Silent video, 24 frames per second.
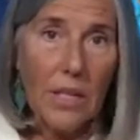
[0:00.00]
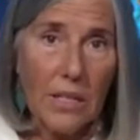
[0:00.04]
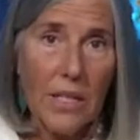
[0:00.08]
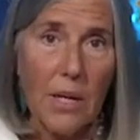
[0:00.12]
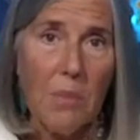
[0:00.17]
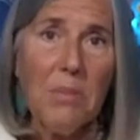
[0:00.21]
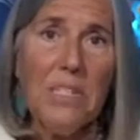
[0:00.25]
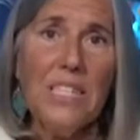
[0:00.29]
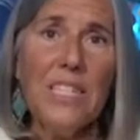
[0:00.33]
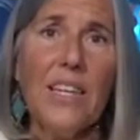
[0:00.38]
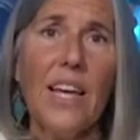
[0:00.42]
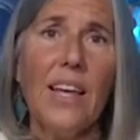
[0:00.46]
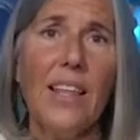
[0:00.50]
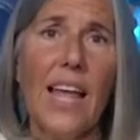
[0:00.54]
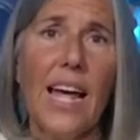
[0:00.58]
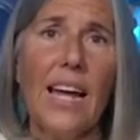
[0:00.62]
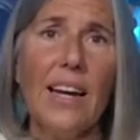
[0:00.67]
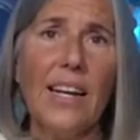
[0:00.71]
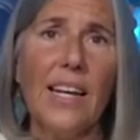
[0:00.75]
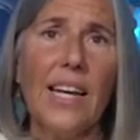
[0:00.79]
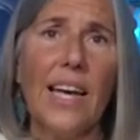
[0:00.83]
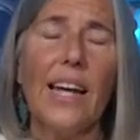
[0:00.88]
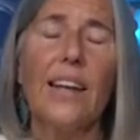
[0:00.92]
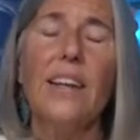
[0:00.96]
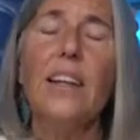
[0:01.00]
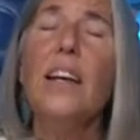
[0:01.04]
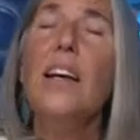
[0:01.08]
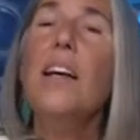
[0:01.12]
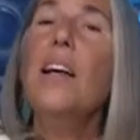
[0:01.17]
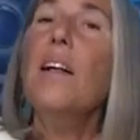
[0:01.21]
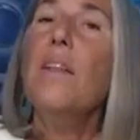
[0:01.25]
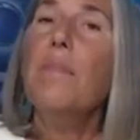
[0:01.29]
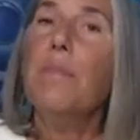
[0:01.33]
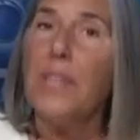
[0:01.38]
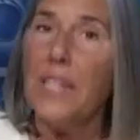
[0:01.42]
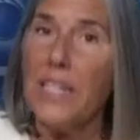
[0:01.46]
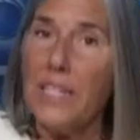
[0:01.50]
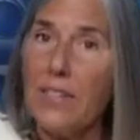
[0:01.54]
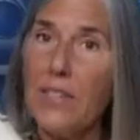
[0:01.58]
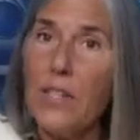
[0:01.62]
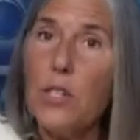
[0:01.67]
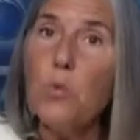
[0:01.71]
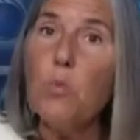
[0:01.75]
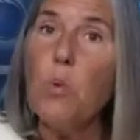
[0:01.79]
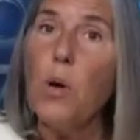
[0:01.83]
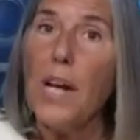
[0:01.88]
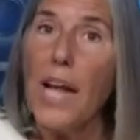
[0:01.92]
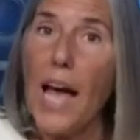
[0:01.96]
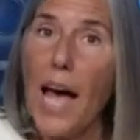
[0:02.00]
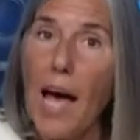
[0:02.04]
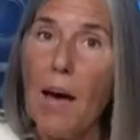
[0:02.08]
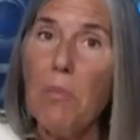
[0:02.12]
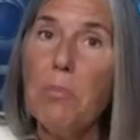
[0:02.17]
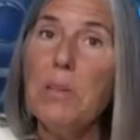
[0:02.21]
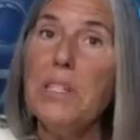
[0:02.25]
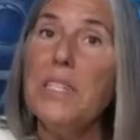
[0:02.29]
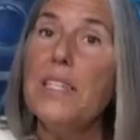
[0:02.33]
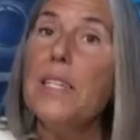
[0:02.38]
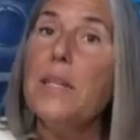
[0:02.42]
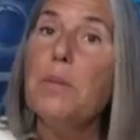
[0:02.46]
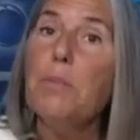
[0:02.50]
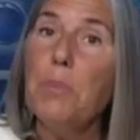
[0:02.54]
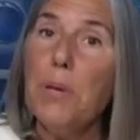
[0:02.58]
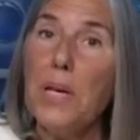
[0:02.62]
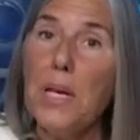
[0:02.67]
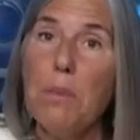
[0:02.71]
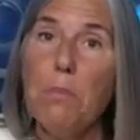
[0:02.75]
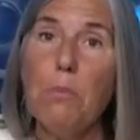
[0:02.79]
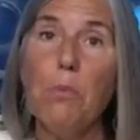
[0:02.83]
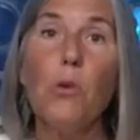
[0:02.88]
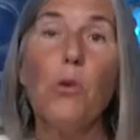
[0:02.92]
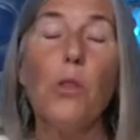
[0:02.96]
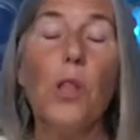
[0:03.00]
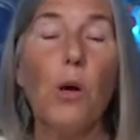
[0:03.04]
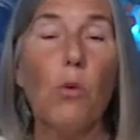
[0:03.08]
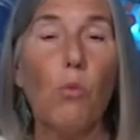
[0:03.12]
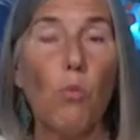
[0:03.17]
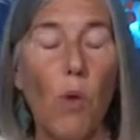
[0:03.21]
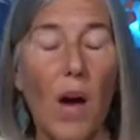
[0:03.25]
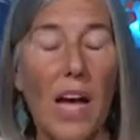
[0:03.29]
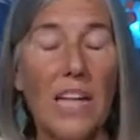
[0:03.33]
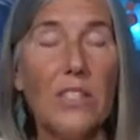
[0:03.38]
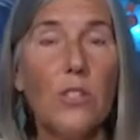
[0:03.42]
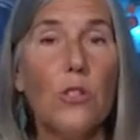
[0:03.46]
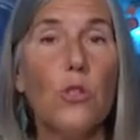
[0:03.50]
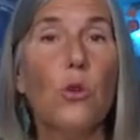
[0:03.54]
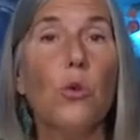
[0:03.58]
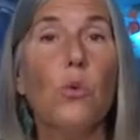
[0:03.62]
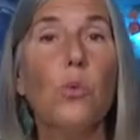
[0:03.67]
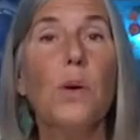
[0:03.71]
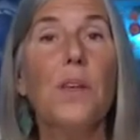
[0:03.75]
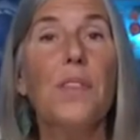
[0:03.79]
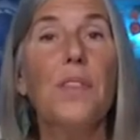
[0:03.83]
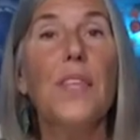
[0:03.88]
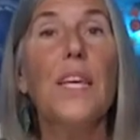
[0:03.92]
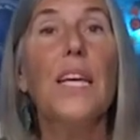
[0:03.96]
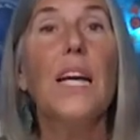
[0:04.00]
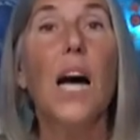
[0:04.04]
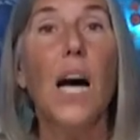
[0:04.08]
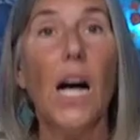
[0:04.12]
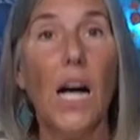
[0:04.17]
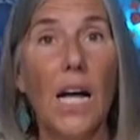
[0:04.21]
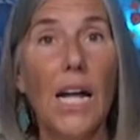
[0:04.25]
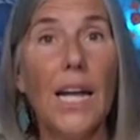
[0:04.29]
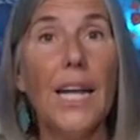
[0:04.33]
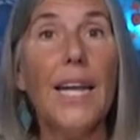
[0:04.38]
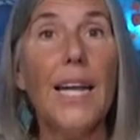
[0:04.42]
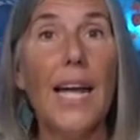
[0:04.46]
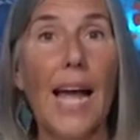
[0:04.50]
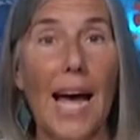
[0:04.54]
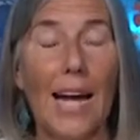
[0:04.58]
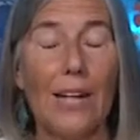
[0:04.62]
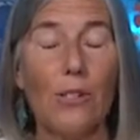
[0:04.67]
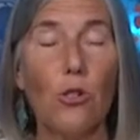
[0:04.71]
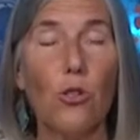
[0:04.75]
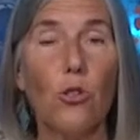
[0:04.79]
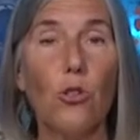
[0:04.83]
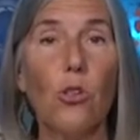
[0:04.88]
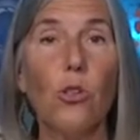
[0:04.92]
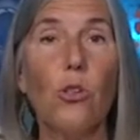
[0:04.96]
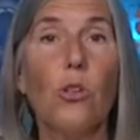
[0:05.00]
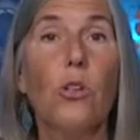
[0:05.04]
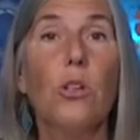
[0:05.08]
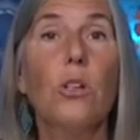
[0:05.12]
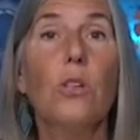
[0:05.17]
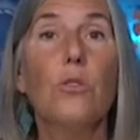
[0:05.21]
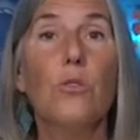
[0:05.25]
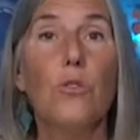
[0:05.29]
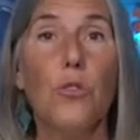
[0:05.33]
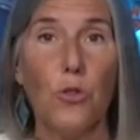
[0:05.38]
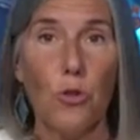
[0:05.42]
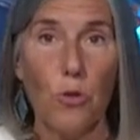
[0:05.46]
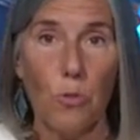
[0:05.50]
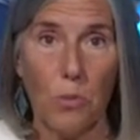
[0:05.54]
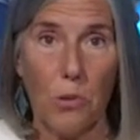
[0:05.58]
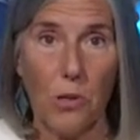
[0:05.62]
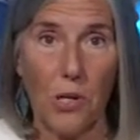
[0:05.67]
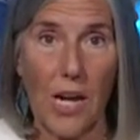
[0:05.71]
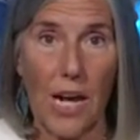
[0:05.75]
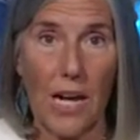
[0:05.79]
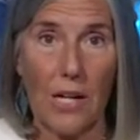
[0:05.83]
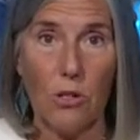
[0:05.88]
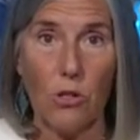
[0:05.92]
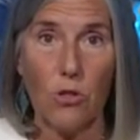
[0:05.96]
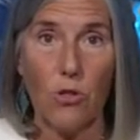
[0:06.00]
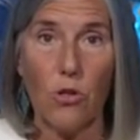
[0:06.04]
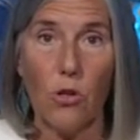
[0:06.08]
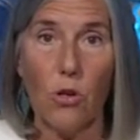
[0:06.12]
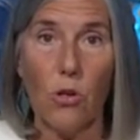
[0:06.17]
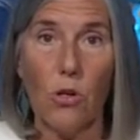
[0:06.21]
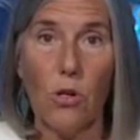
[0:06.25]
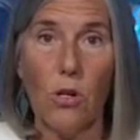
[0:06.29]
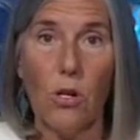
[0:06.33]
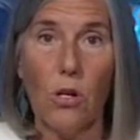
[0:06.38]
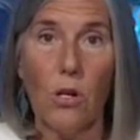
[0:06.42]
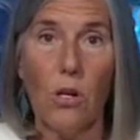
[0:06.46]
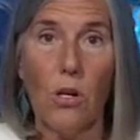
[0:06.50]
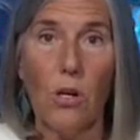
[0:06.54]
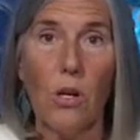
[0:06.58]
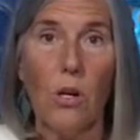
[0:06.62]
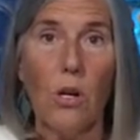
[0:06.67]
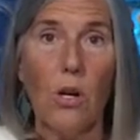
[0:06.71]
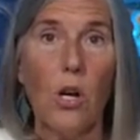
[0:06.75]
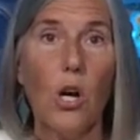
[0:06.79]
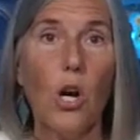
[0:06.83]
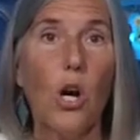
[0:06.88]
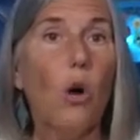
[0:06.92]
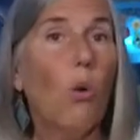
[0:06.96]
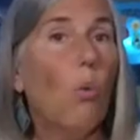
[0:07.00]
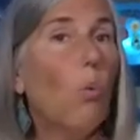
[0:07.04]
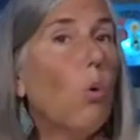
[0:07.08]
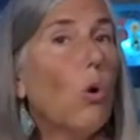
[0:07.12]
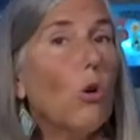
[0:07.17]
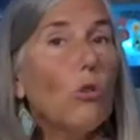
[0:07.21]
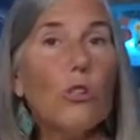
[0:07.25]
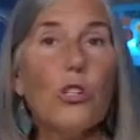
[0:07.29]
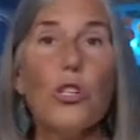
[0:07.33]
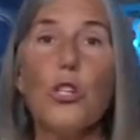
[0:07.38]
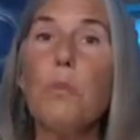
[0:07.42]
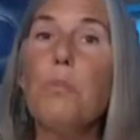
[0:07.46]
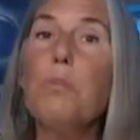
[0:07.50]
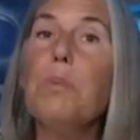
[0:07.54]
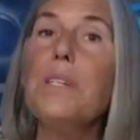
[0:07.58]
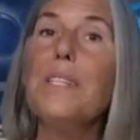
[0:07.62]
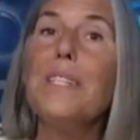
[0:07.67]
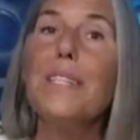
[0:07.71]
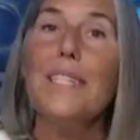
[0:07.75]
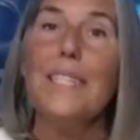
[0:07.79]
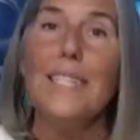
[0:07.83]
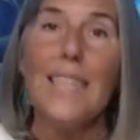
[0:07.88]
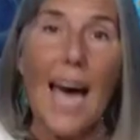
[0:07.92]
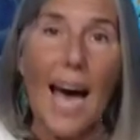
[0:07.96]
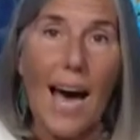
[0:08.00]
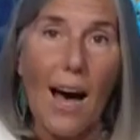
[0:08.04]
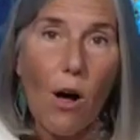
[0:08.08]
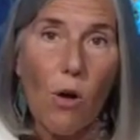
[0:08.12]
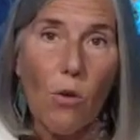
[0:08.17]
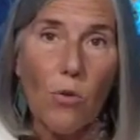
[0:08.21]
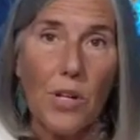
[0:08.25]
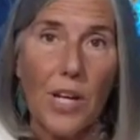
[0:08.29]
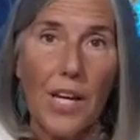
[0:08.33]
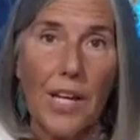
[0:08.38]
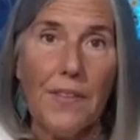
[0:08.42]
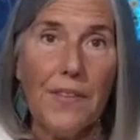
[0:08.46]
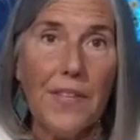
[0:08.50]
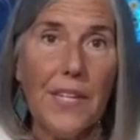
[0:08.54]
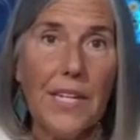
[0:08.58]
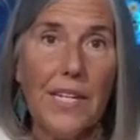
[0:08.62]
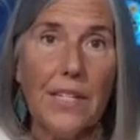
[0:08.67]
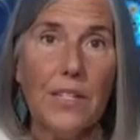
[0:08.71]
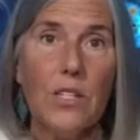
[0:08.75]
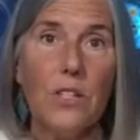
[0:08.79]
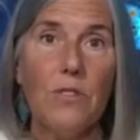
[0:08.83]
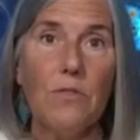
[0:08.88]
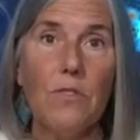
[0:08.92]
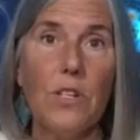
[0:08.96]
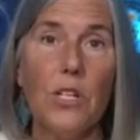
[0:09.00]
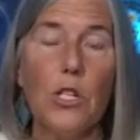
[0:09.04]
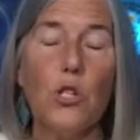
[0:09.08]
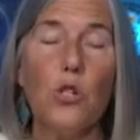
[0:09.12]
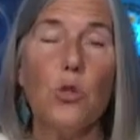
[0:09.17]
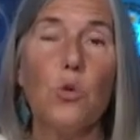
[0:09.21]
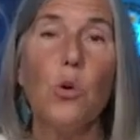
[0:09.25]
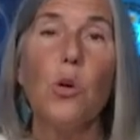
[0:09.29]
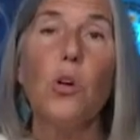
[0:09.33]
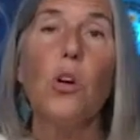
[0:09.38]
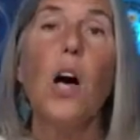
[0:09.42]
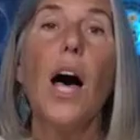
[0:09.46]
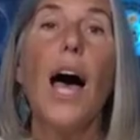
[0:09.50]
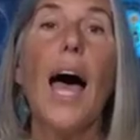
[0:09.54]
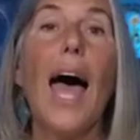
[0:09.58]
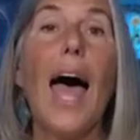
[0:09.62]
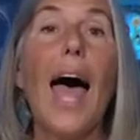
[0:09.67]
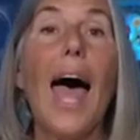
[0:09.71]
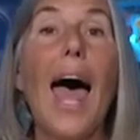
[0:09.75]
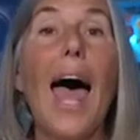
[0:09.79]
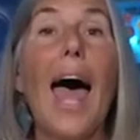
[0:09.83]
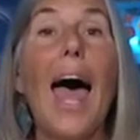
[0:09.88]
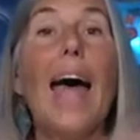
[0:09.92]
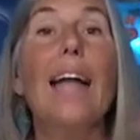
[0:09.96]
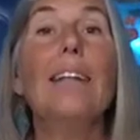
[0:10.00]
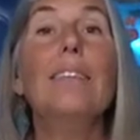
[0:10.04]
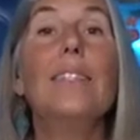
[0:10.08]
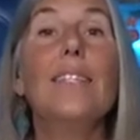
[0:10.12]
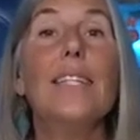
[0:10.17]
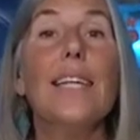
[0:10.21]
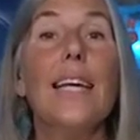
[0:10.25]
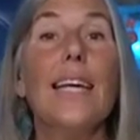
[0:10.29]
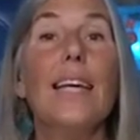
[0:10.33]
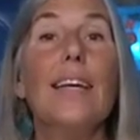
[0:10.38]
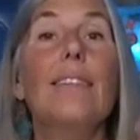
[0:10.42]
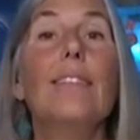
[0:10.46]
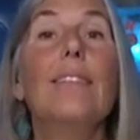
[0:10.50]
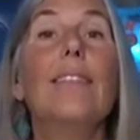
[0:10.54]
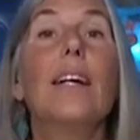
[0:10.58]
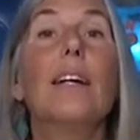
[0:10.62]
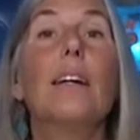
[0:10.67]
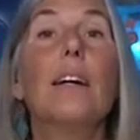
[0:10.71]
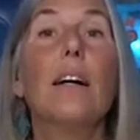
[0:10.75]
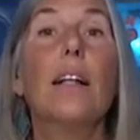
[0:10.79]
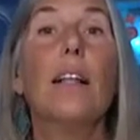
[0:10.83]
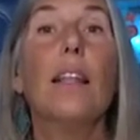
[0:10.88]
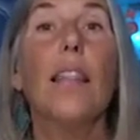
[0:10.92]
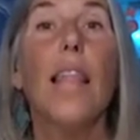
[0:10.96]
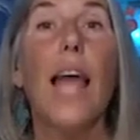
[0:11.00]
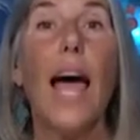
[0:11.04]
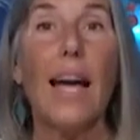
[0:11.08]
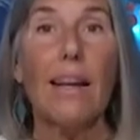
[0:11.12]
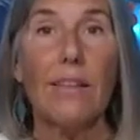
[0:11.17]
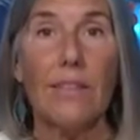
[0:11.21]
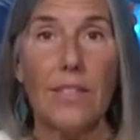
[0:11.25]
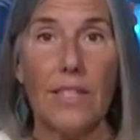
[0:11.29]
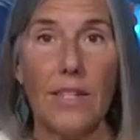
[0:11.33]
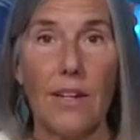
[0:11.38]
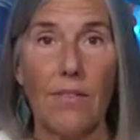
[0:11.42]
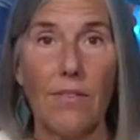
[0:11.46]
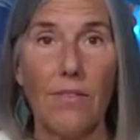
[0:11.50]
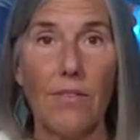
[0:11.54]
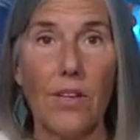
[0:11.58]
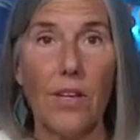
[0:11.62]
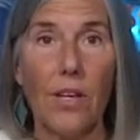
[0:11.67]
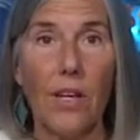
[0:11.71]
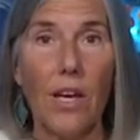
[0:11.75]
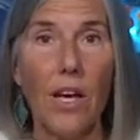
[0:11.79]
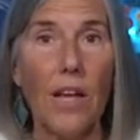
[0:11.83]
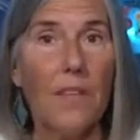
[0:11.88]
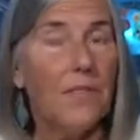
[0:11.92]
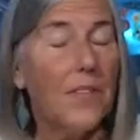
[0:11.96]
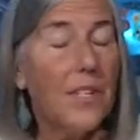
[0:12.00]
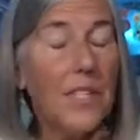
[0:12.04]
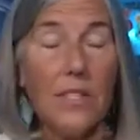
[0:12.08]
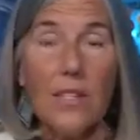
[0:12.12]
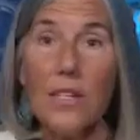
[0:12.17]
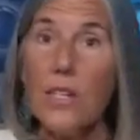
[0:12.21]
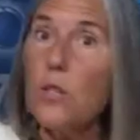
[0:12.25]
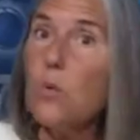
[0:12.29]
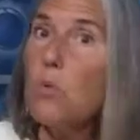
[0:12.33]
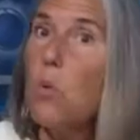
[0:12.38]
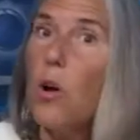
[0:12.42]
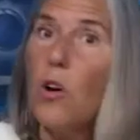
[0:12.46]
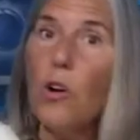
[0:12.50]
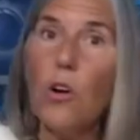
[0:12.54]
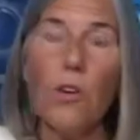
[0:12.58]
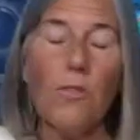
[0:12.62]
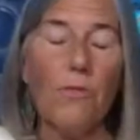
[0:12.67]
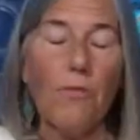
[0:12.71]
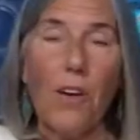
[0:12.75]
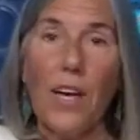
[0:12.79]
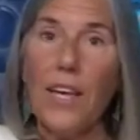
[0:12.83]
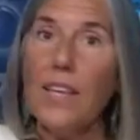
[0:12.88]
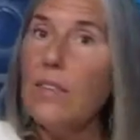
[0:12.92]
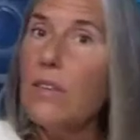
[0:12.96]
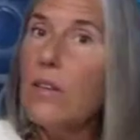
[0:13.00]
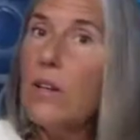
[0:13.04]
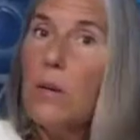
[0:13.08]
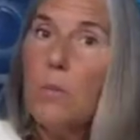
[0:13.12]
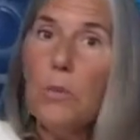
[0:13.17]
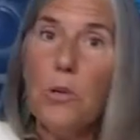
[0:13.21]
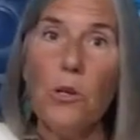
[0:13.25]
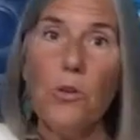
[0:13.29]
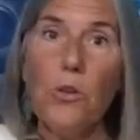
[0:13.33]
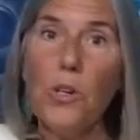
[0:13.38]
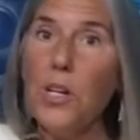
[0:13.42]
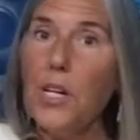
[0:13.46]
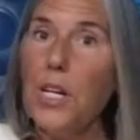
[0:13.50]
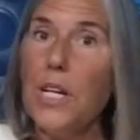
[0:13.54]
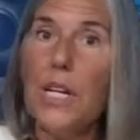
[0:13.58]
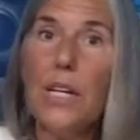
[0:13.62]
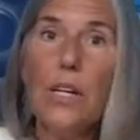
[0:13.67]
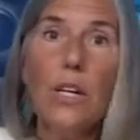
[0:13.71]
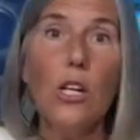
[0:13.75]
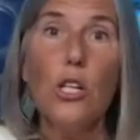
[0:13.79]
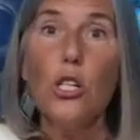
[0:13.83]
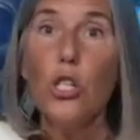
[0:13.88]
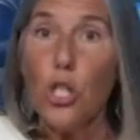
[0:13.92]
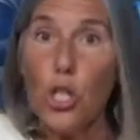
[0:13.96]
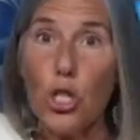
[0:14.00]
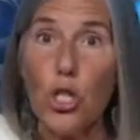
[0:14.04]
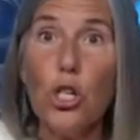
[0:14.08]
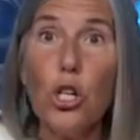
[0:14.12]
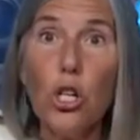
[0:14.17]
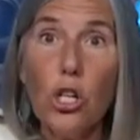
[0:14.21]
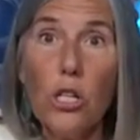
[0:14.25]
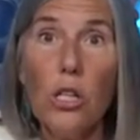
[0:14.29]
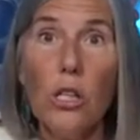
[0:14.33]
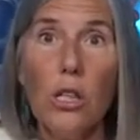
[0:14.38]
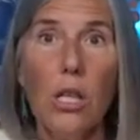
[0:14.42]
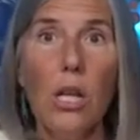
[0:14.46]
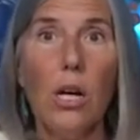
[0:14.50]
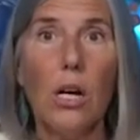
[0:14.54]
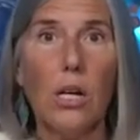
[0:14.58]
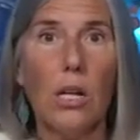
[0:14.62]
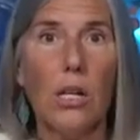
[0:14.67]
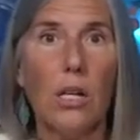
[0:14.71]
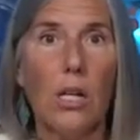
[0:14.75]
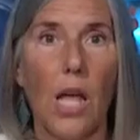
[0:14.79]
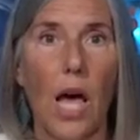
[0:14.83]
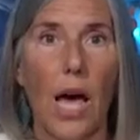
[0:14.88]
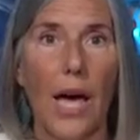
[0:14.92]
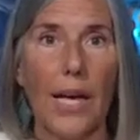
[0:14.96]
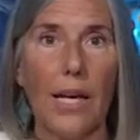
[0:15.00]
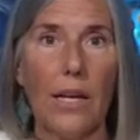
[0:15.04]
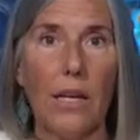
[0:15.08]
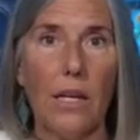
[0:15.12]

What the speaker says: Let me say that again. This is what happens in people that wrestle with the unnatural, supernatural. Worship and doubt in the individual and in the collective. This is what our faith community should look like.